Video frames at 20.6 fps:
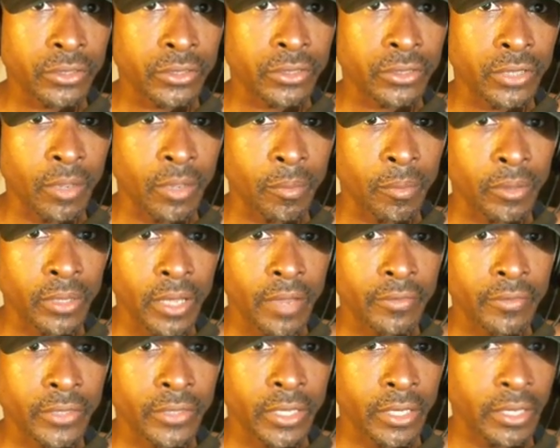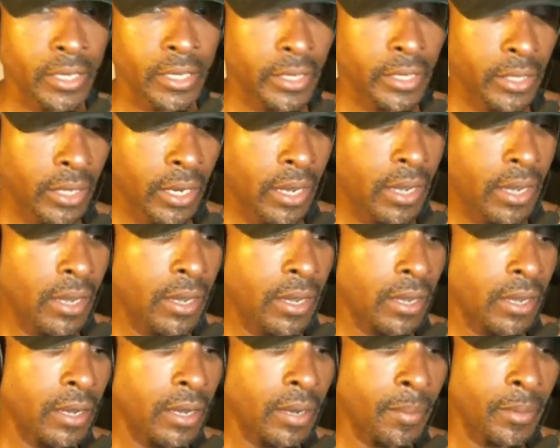double left click,
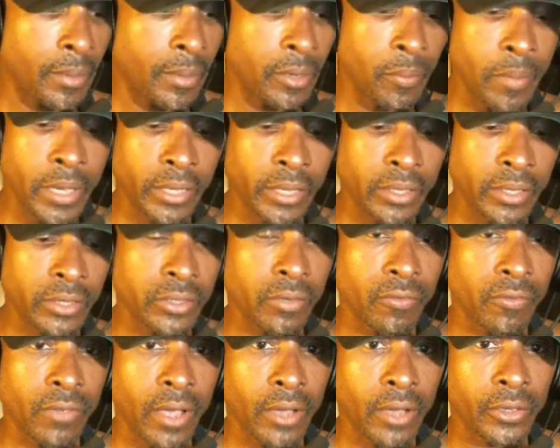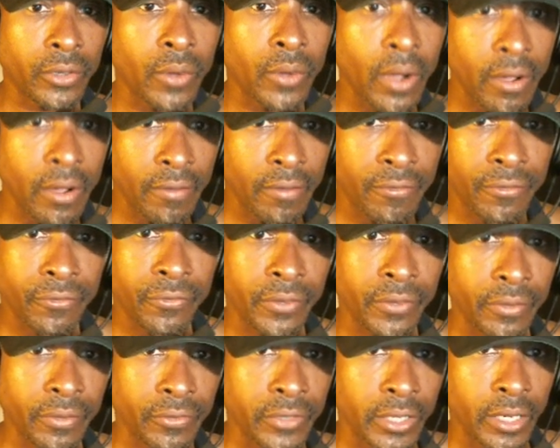and I'm going to make this a value of
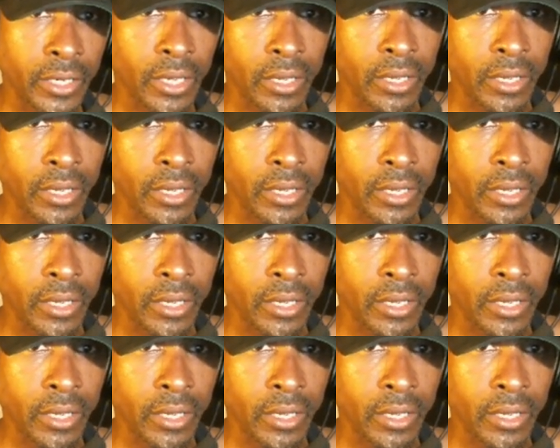50.